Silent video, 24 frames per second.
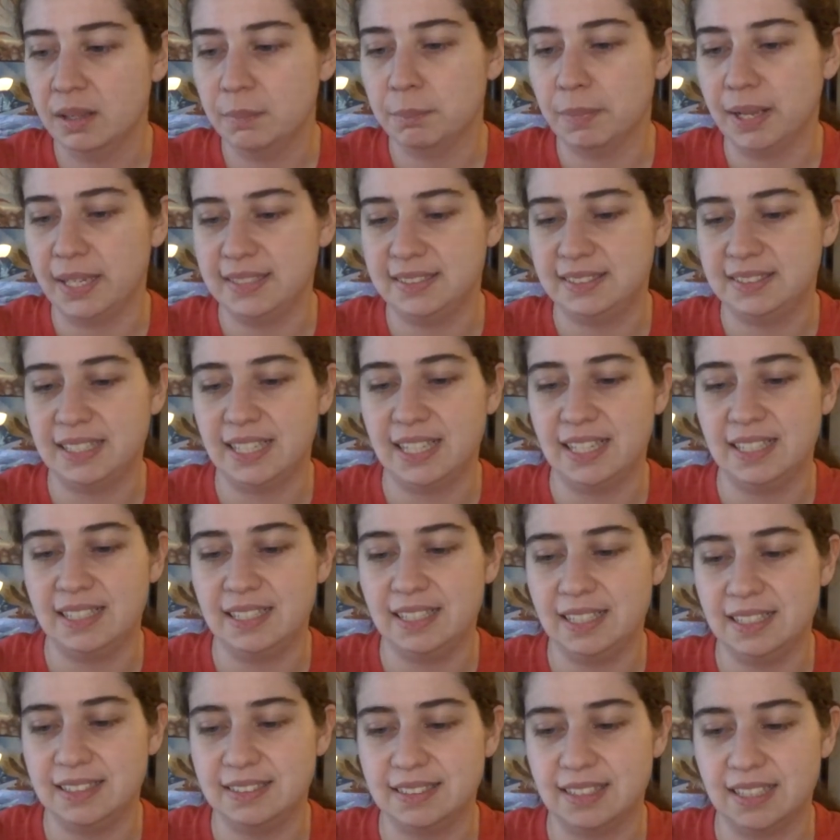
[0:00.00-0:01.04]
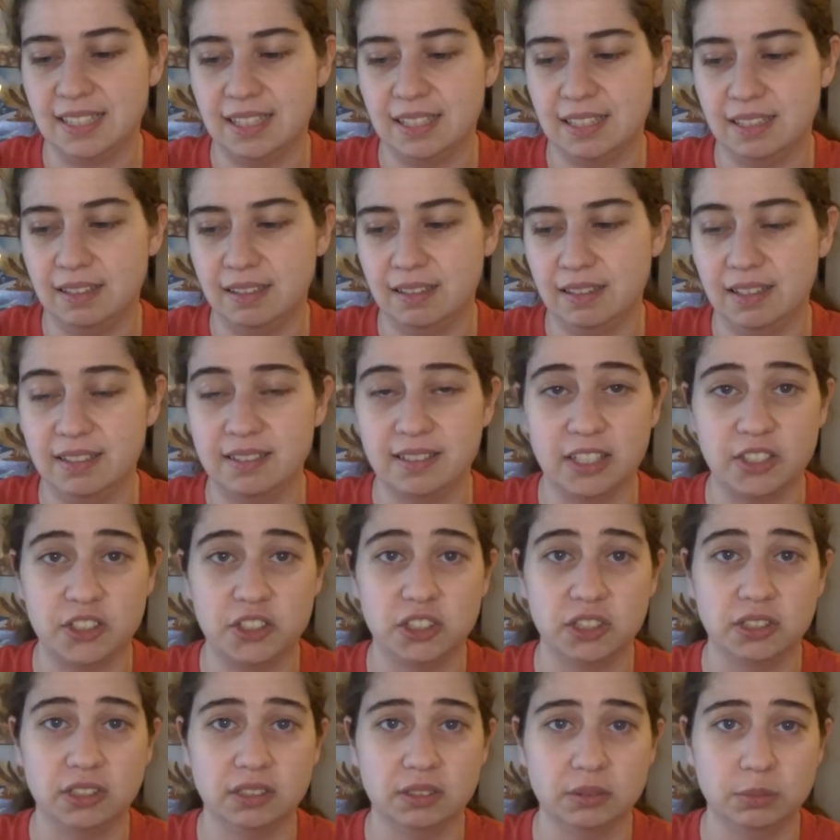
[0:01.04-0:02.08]
my state is in
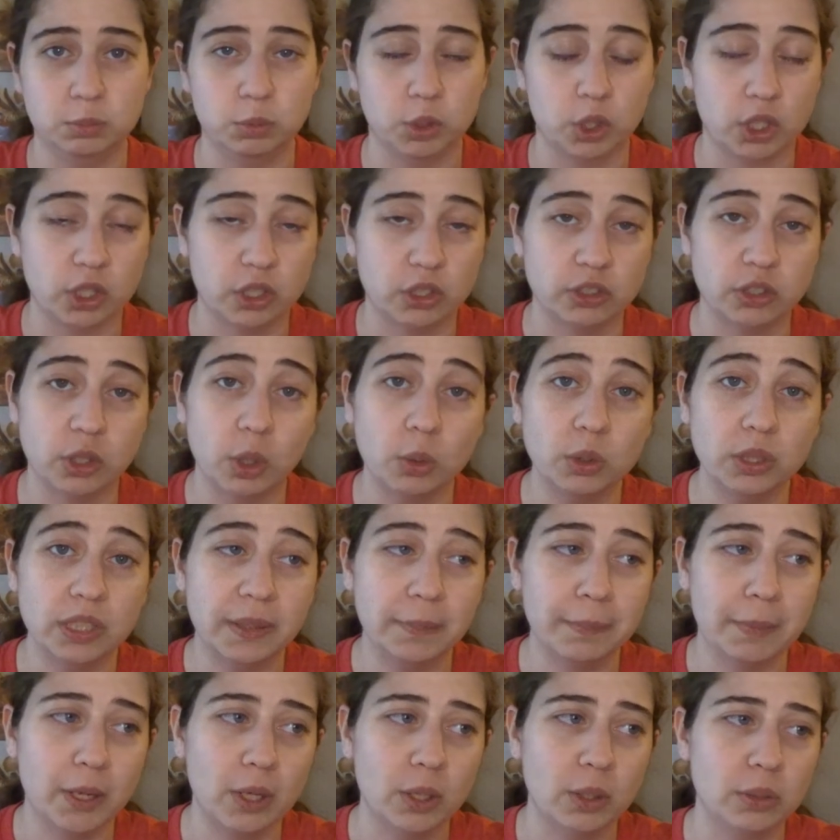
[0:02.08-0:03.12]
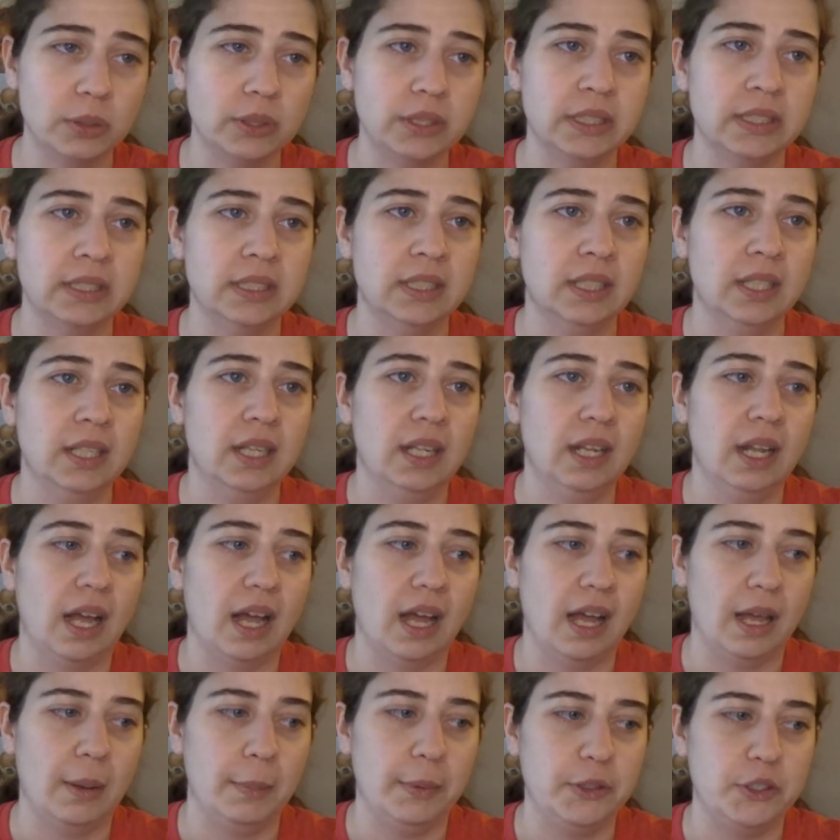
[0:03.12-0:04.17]
essential workers only mode
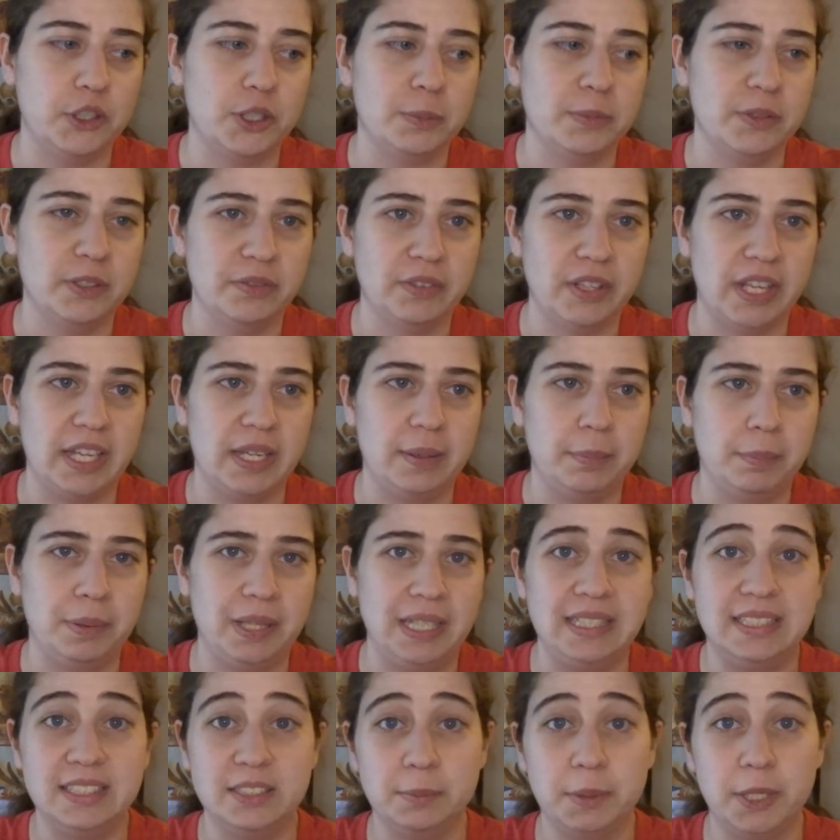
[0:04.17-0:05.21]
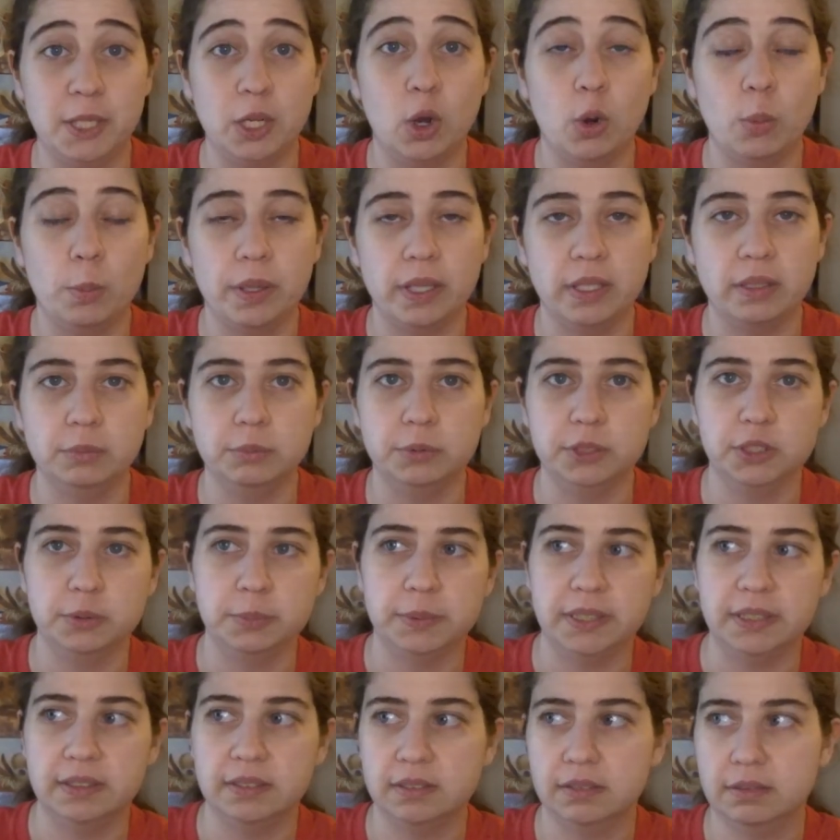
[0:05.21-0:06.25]
in terms of like places being open, which
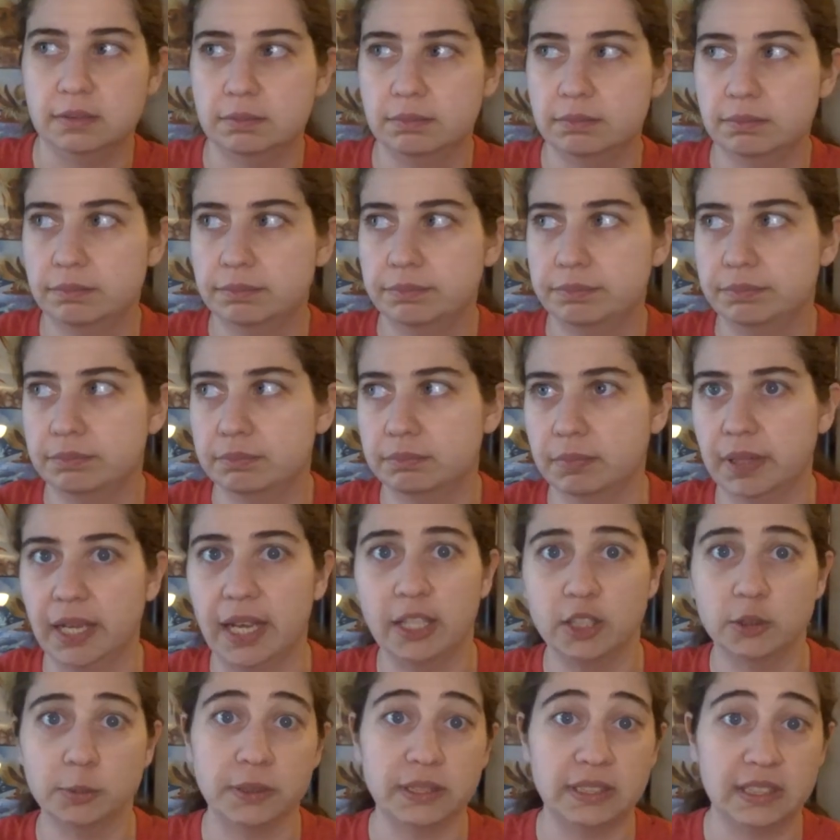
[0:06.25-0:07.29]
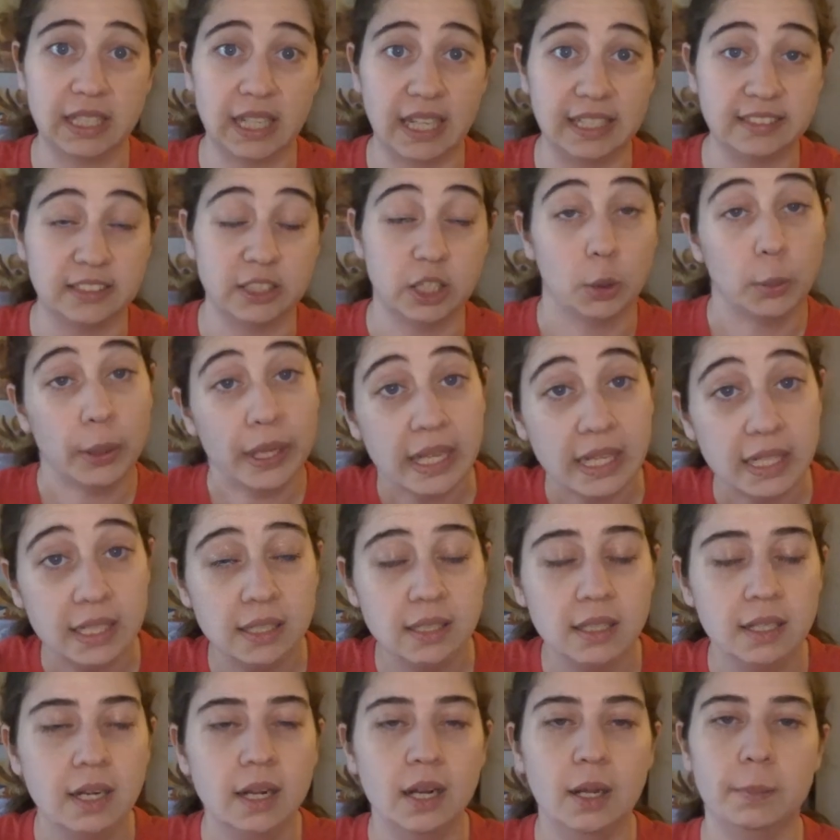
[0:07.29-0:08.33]
means my husband still has to go
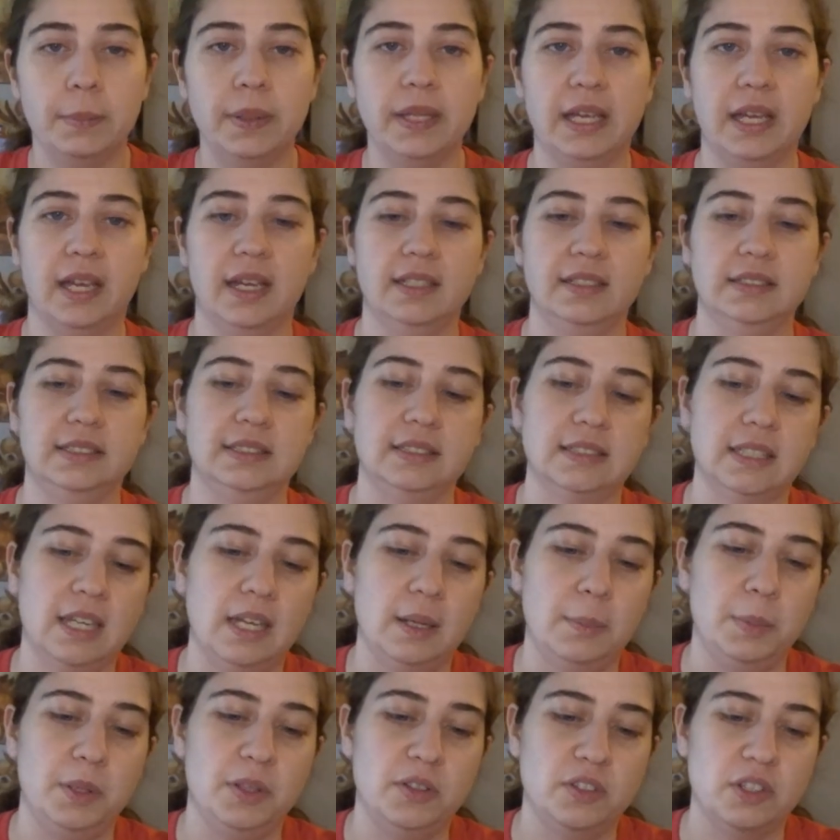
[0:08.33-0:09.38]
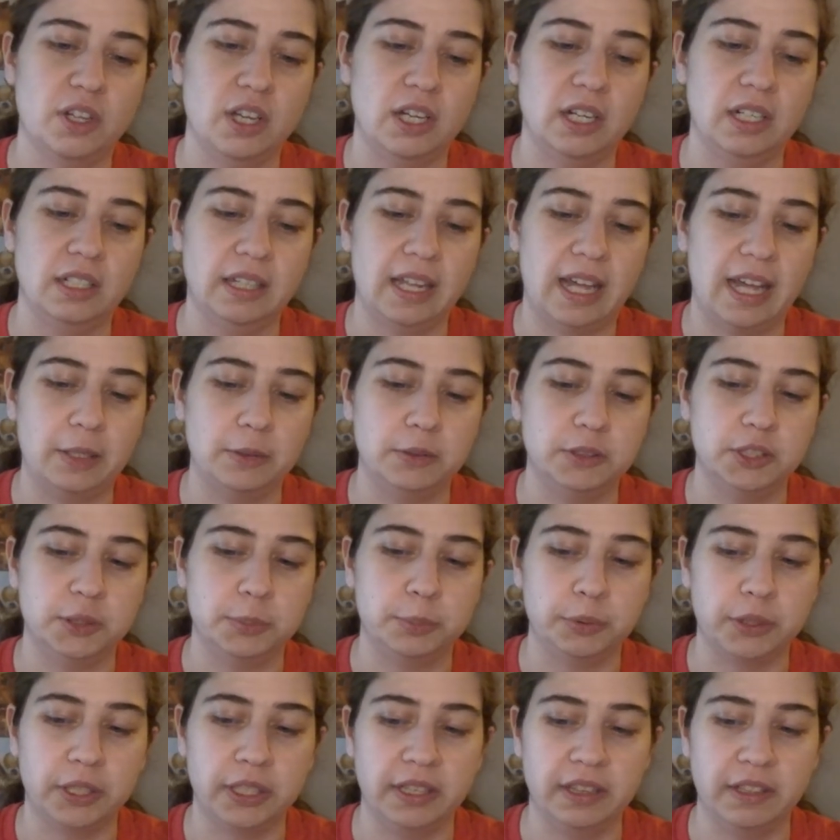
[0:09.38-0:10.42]
in because he's not allowed to
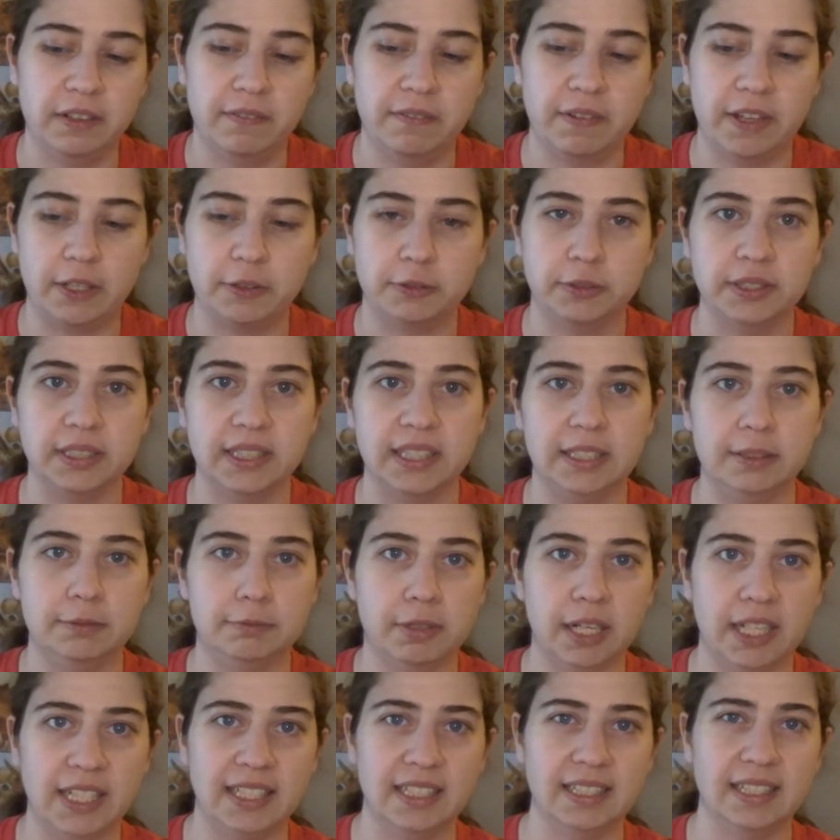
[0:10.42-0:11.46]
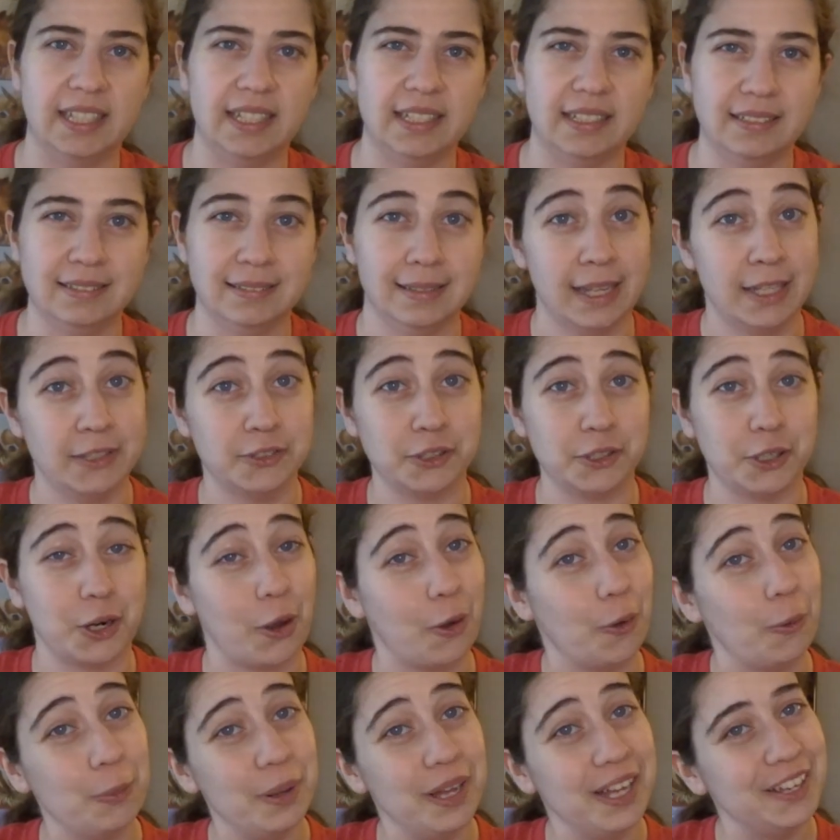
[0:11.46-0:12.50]
bring the federally regulated laser
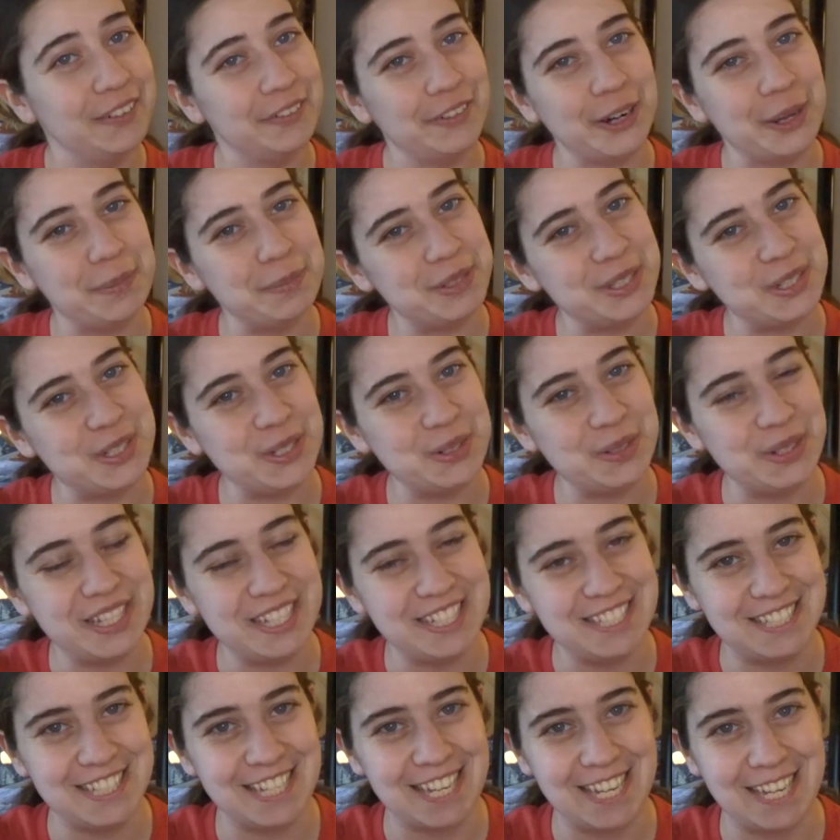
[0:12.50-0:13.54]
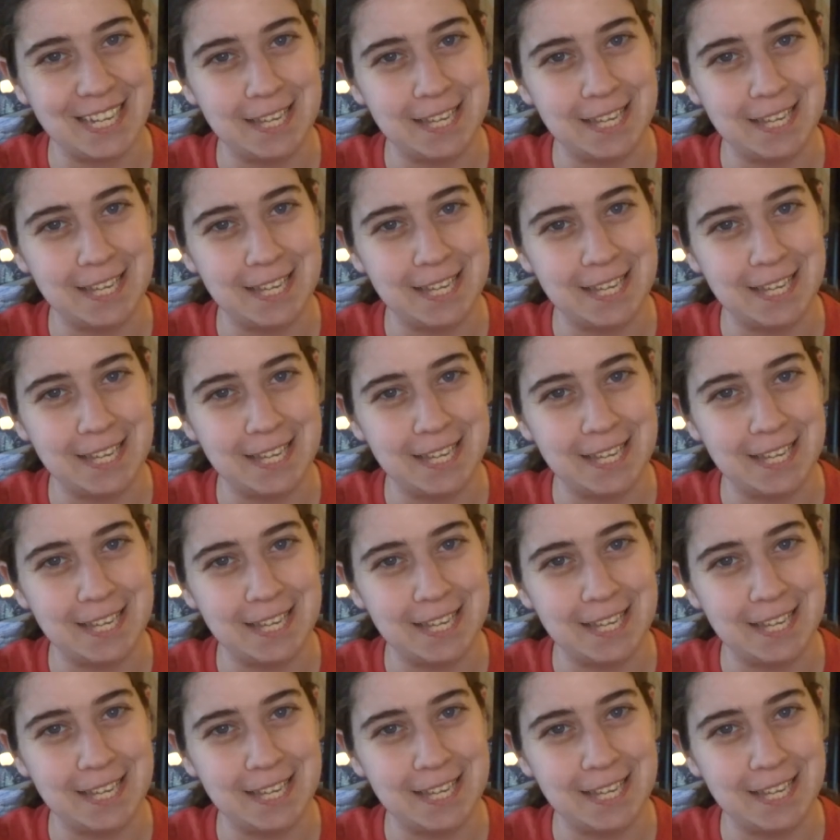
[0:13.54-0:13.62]
home for him to do his